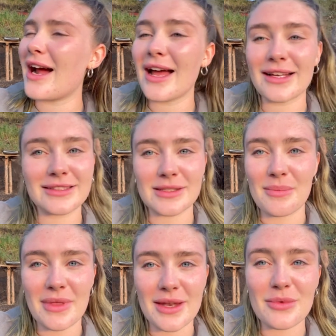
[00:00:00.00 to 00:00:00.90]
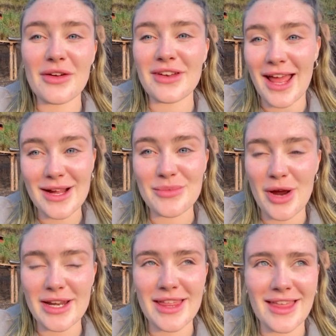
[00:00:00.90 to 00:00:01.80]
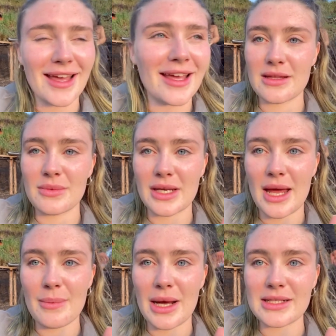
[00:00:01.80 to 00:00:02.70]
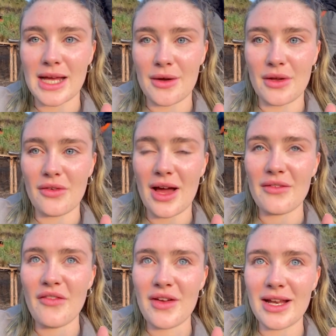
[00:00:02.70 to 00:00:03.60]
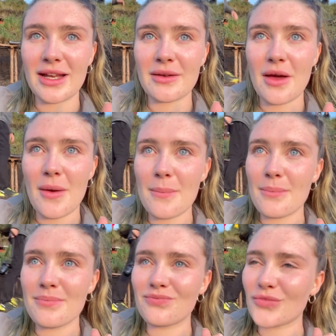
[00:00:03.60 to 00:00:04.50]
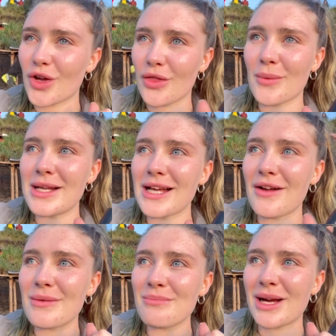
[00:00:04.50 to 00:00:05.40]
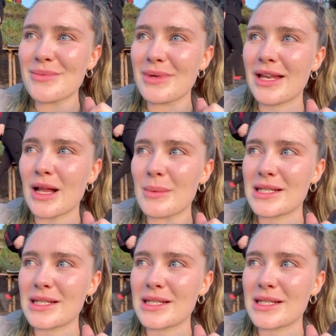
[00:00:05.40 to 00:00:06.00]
Egg and something. We're having egg and bread, I think. And then we're going to head back down. I have a feeling on the way down it might be a little bit